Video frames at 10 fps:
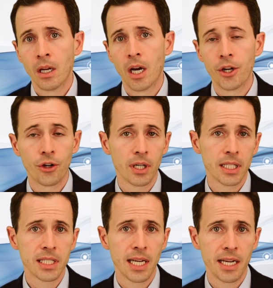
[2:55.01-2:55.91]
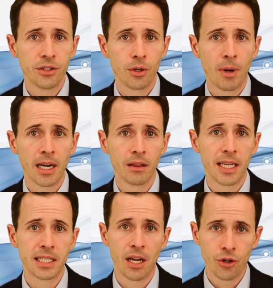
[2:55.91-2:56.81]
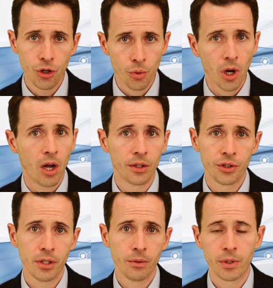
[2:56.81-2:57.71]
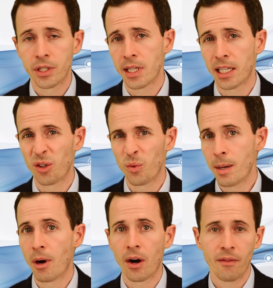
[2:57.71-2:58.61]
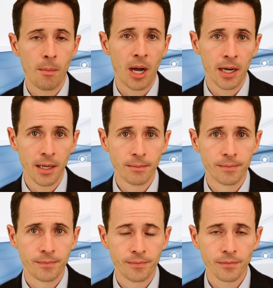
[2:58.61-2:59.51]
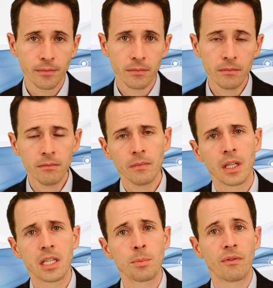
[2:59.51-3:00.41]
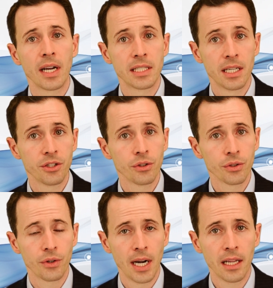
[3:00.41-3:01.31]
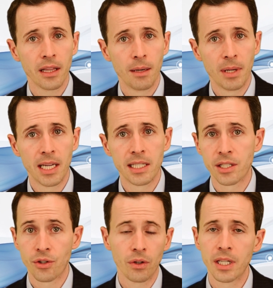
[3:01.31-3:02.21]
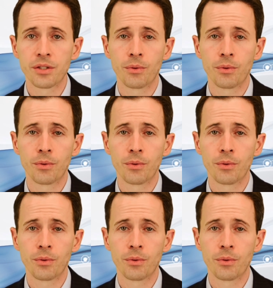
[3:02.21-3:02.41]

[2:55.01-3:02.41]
Uh, during this stage, your body lays down new collagen, which is like the rebar of the body. This provides additional strength and begins as early as